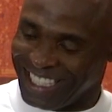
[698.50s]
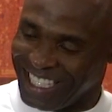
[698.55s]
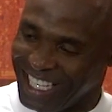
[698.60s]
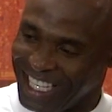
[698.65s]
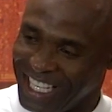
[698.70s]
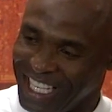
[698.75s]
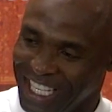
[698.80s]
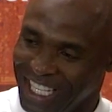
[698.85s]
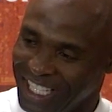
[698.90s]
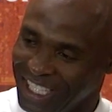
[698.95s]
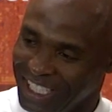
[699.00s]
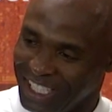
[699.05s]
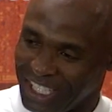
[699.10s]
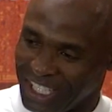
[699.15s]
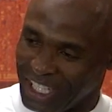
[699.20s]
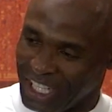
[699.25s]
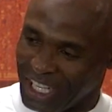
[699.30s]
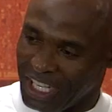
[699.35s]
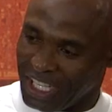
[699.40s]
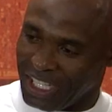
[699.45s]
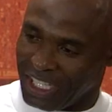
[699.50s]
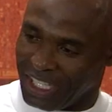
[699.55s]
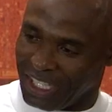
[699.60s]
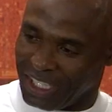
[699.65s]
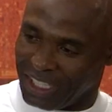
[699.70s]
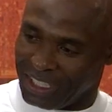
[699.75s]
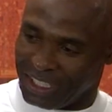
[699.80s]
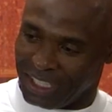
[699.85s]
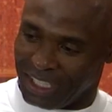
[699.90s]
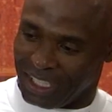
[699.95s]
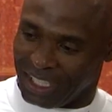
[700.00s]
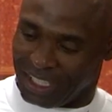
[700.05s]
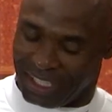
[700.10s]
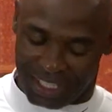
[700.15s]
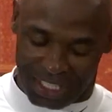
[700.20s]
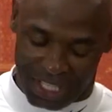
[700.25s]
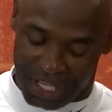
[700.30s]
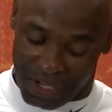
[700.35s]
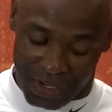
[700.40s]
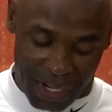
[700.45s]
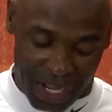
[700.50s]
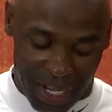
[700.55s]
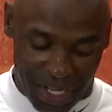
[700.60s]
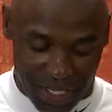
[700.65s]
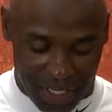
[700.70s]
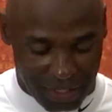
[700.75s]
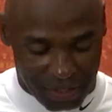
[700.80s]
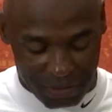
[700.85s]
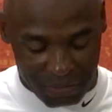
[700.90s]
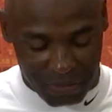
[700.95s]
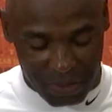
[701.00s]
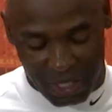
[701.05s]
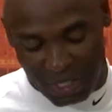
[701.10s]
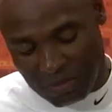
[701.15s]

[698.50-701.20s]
Have you had to do it? Uh, uh, no, I, uh,